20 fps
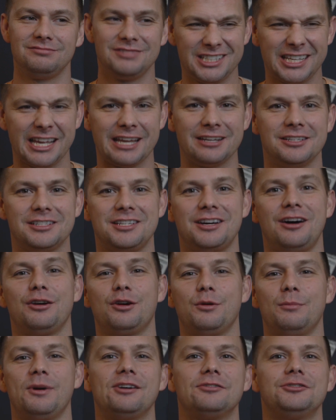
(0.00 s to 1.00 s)
tend to
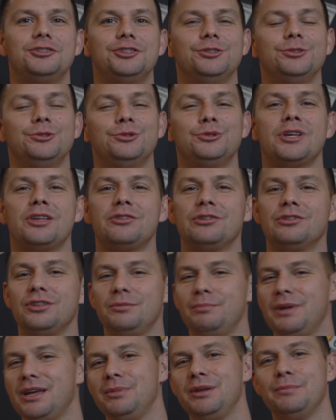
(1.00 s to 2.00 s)
talk about shoes other
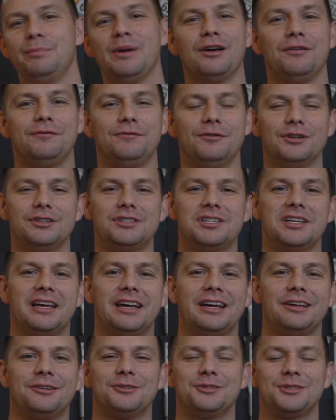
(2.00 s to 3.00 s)
than maybe Barefoot
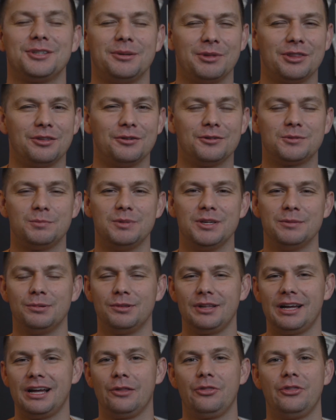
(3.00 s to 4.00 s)
Ted or some of those
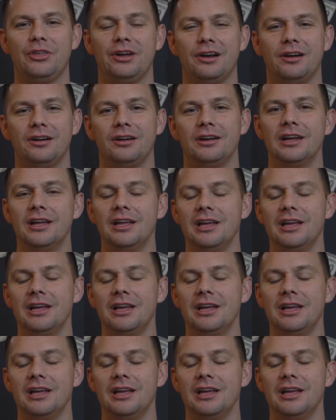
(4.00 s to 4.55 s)
people out there.